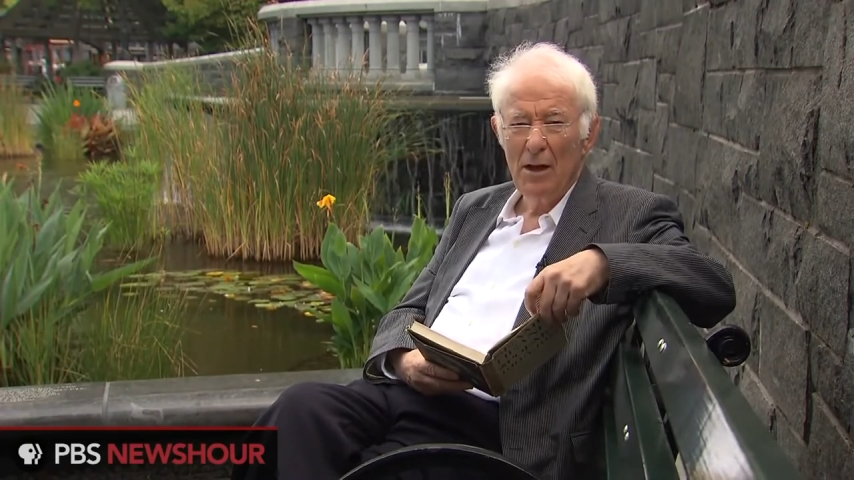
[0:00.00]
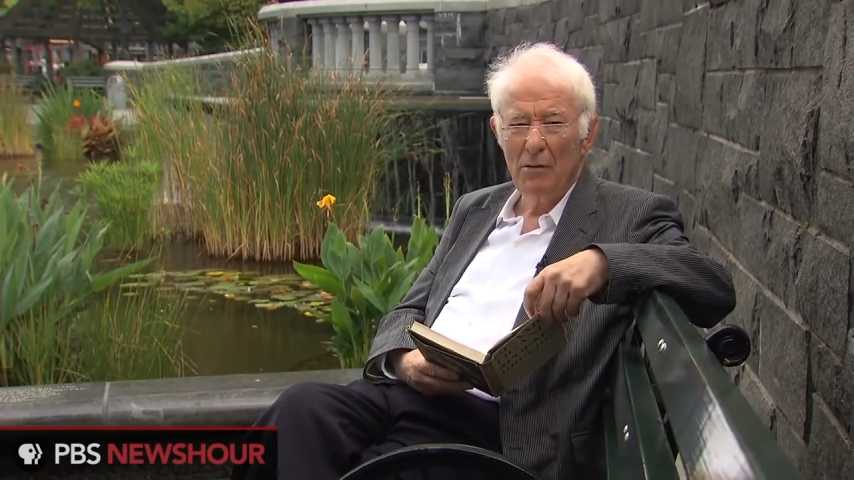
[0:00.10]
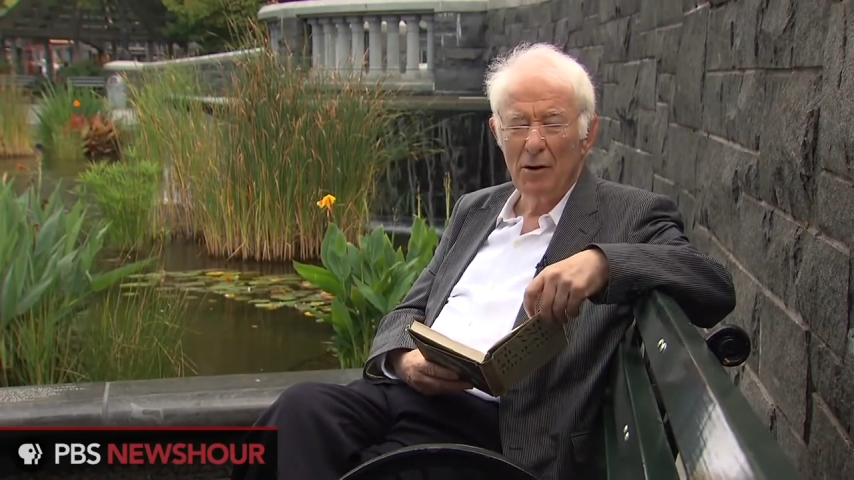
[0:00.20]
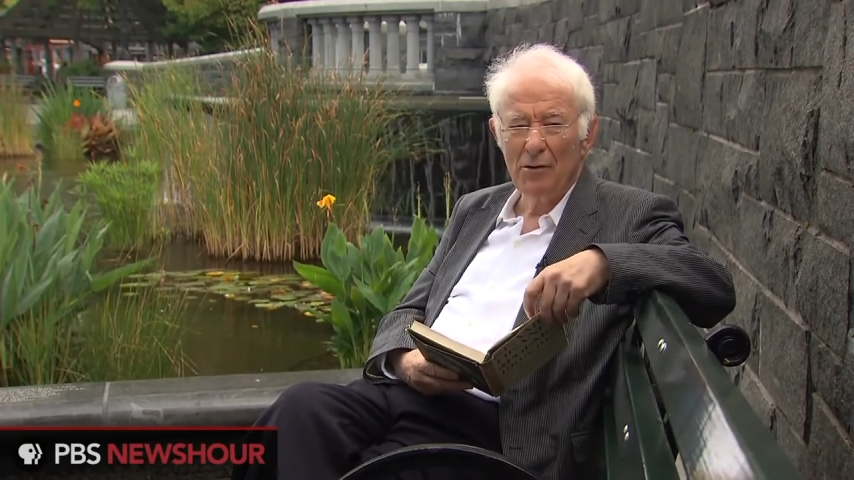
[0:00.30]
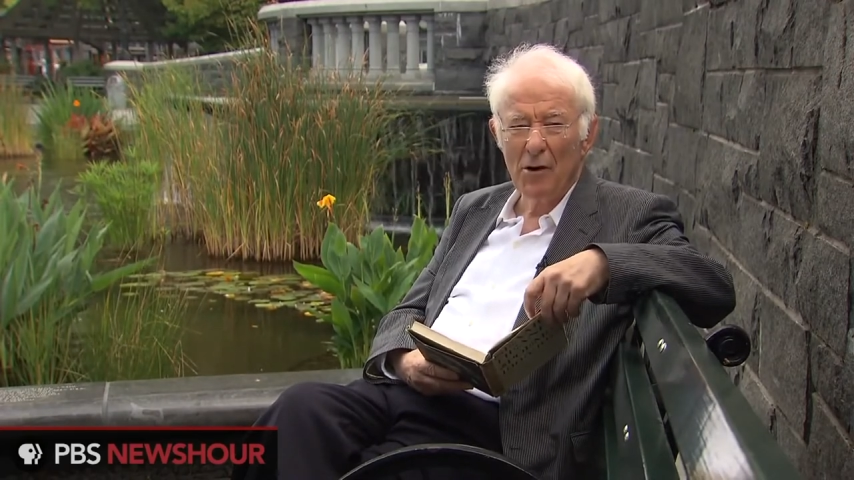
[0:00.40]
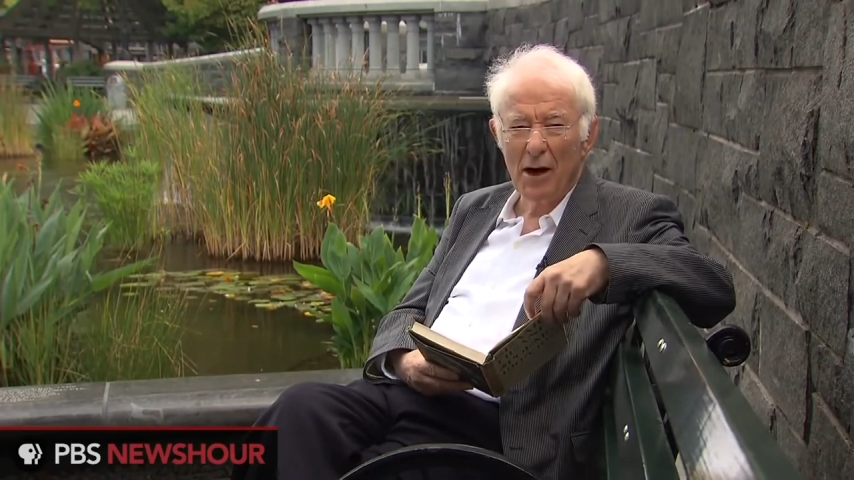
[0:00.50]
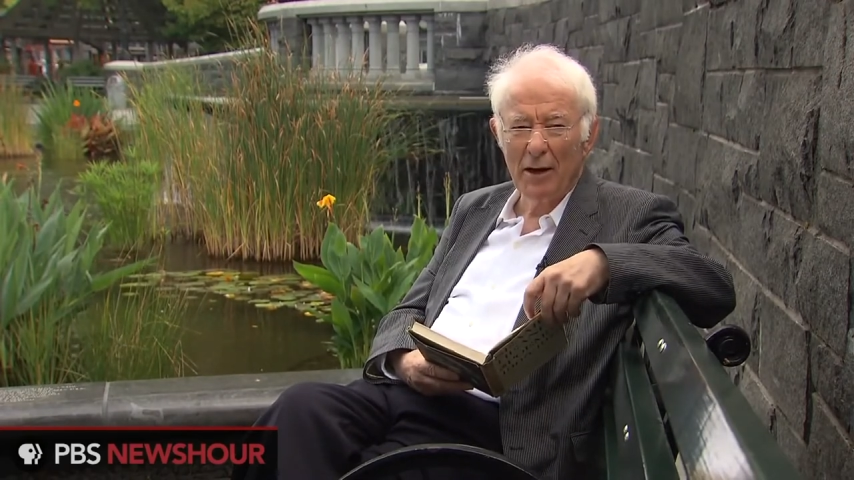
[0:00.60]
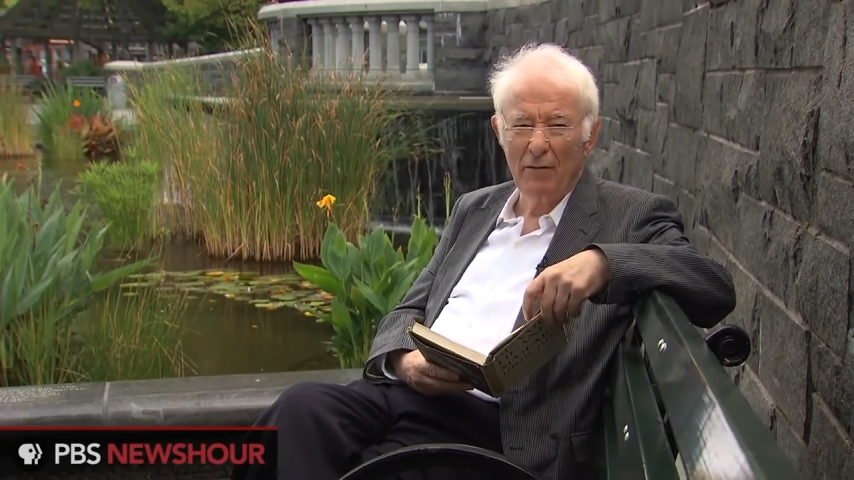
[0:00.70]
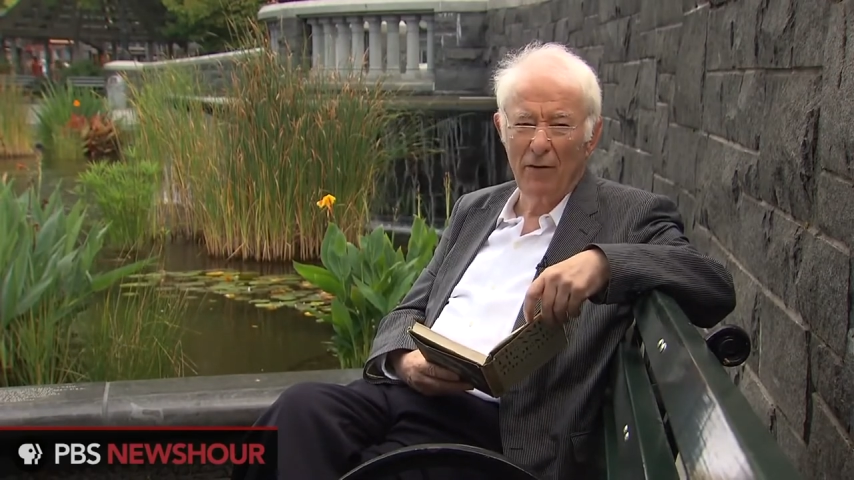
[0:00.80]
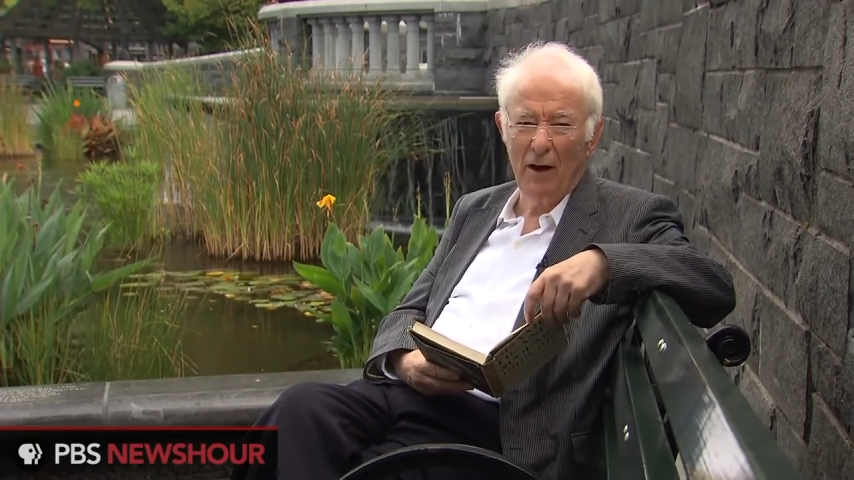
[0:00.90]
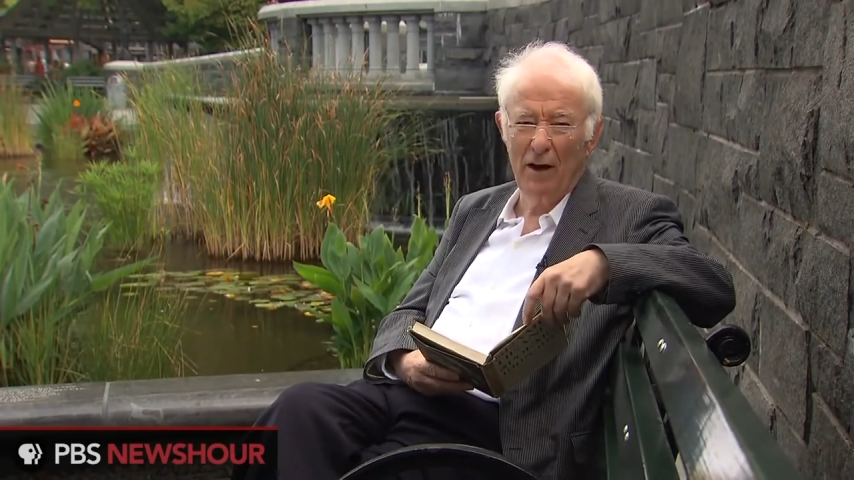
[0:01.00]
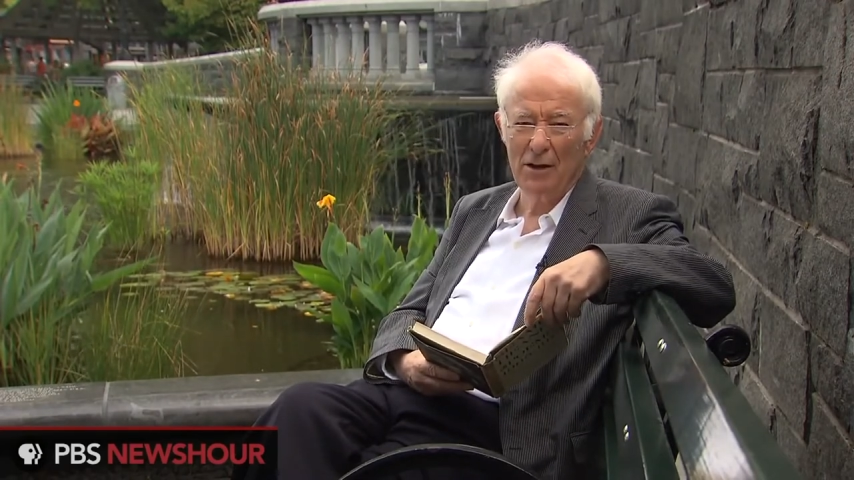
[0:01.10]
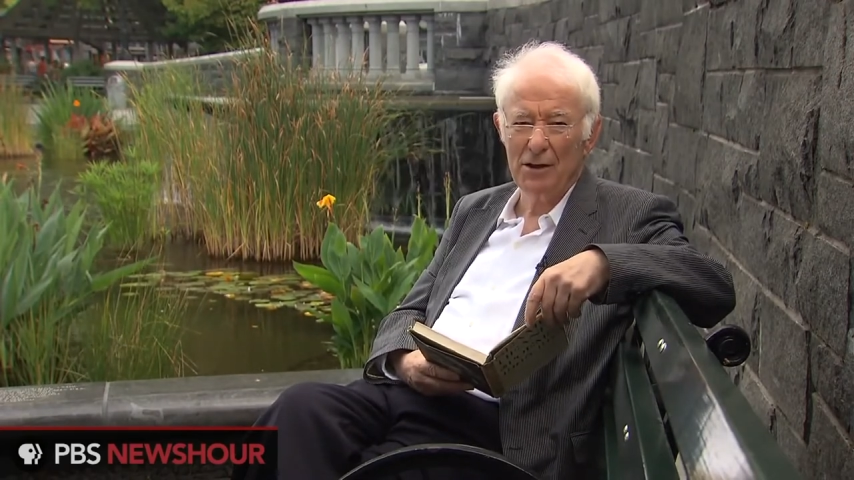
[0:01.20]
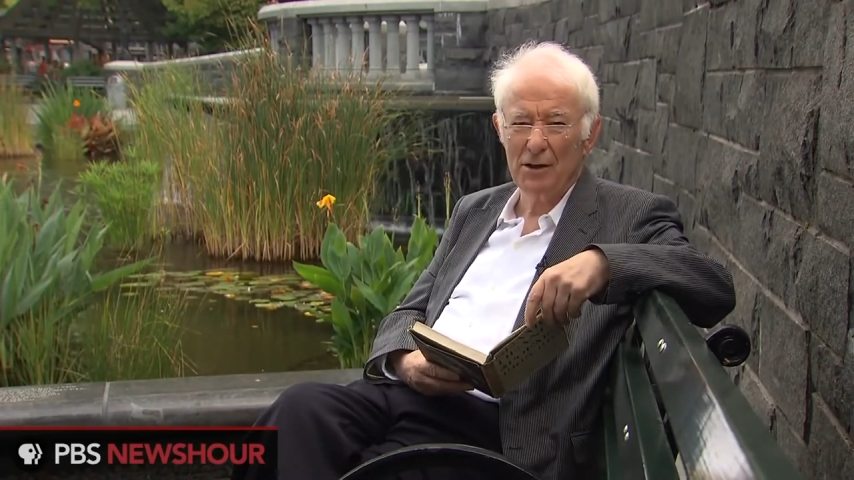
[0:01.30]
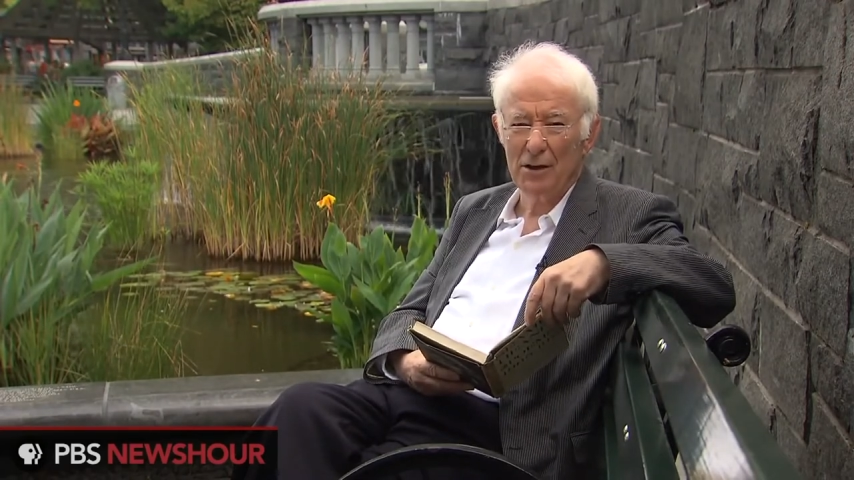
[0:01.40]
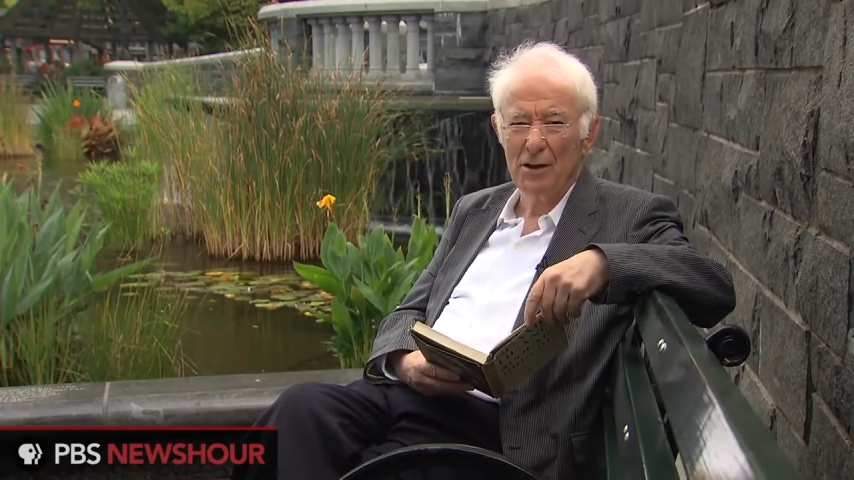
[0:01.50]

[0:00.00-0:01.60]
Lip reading: There were dragonflies,